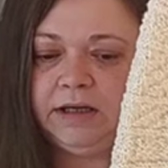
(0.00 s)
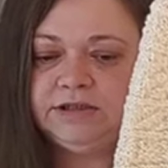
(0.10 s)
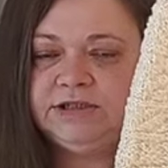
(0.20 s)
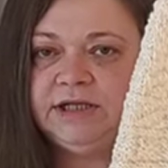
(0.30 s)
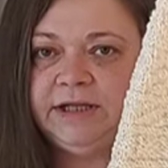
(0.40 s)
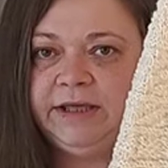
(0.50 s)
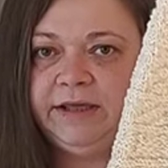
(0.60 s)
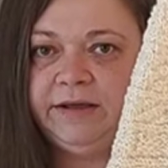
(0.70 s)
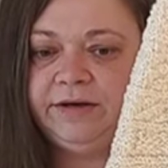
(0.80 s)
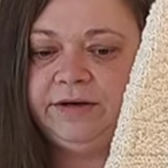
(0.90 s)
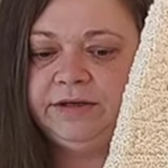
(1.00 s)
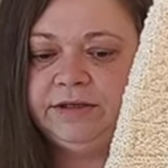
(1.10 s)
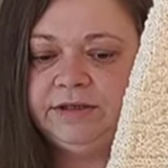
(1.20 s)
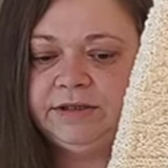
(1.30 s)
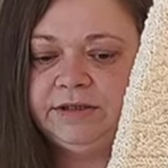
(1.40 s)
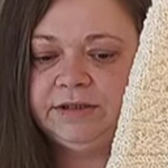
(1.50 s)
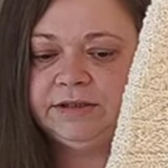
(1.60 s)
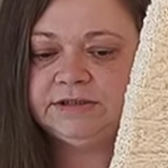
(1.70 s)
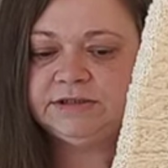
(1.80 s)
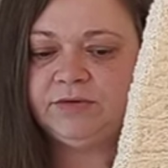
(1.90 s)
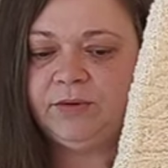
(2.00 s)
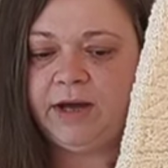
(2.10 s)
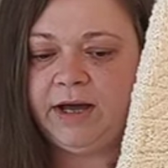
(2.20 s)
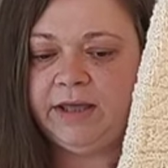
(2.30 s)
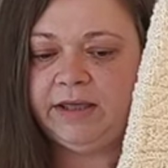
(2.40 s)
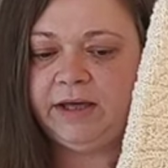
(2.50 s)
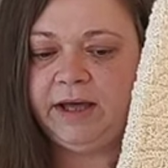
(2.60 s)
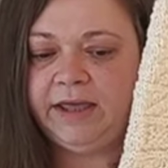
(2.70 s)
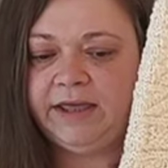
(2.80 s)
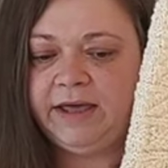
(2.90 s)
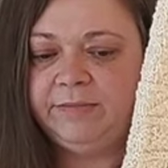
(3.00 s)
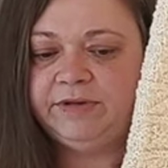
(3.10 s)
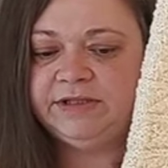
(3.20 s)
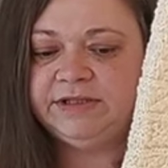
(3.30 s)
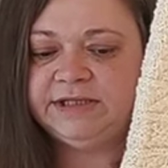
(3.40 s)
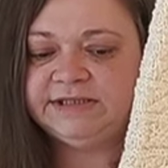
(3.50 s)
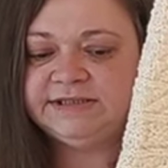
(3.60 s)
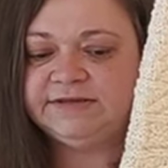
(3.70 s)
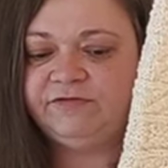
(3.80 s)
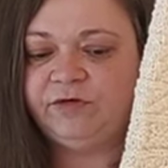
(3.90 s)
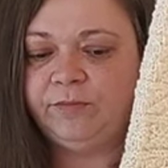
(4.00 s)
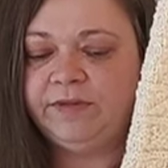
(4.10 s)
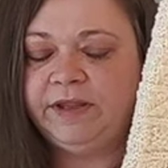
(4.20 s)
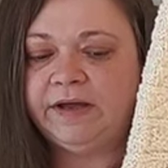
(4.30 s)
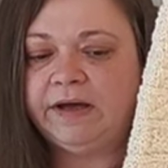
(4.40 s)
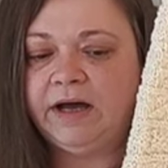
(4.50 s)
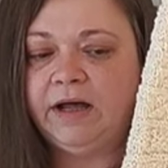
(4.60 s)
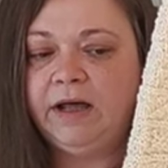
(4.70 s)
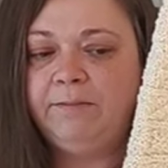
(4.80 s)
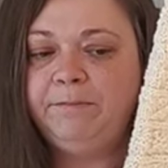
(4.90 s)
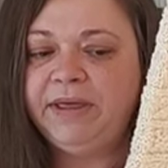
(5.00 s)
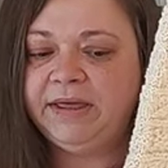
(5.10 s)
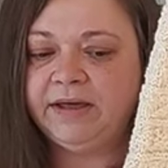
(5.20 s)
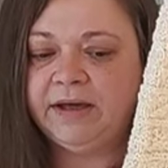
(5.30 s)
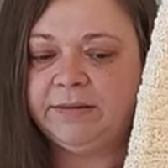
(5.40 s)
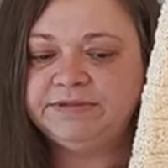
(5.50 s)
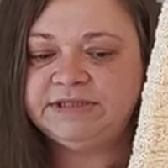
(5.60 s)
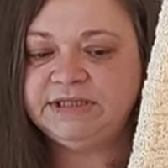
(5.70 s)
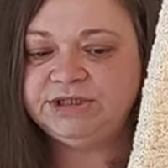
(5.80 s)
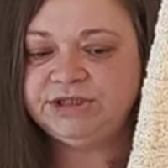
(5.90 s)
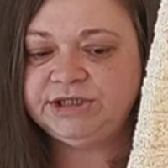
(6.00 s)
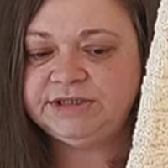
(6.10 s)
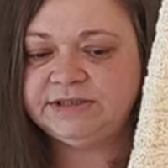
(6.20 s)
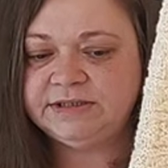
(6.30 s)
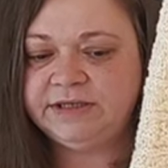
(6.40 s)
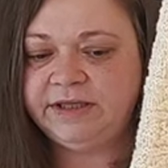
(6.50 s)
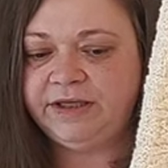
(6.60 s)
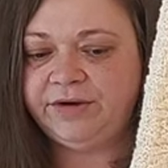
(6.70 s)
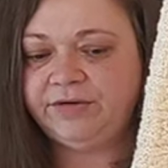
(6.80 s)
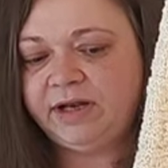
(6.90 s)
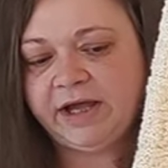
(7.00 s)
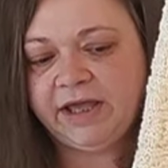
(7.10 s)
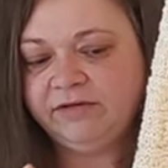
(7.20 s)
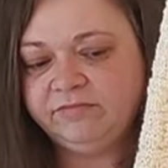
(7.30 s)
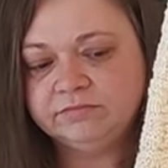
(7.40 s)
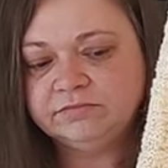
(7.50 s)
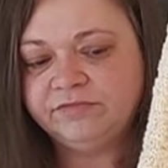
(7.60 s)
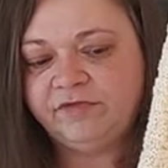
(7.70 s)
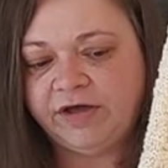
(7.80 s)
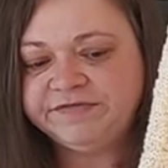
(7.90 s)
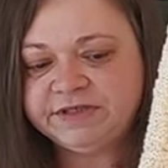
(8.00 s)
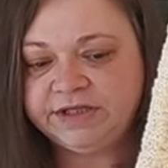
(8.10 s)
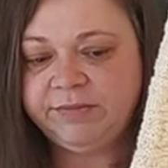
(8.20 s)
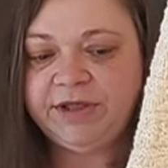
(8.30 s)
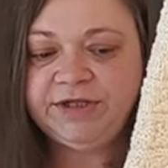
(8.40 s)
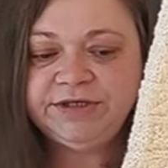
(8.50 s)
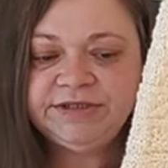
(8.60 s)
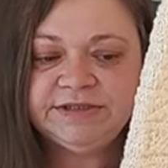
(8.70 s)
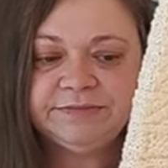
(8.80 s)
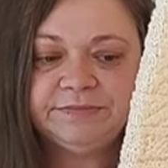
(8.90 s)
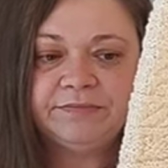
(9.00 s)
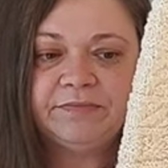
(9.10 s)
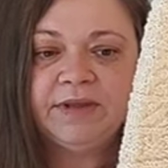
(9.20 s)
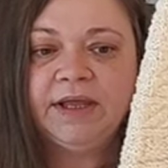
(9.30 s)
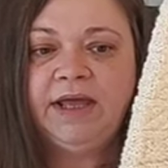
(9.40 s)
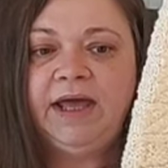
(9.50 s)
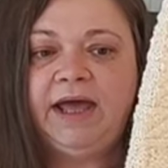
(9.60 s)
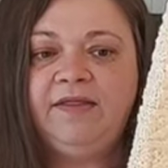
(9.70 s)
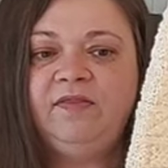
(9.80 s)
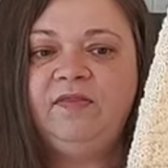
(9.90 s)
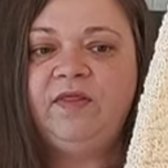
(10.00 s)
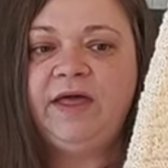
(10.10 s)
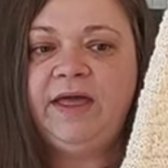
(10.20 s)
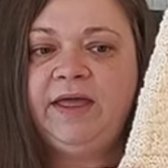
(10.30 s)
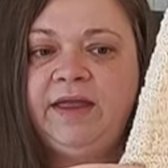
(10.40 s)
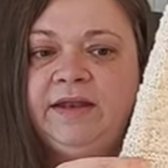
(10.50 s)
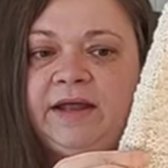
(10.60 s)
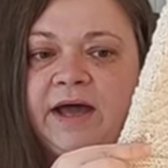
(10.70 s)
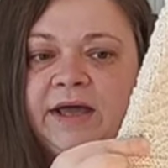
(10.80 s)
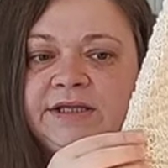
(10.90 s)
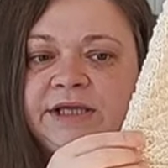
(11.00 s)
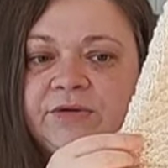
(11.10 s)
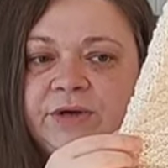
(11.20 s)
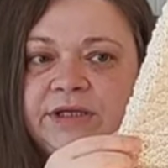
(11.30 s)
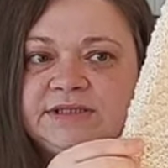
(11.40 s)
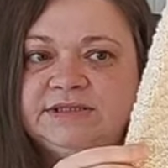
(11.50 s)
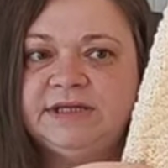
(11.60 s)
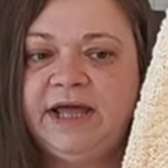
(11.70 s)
Until here. So I kept this from the picking up stitches here, like 5 centimeters. And then I decreased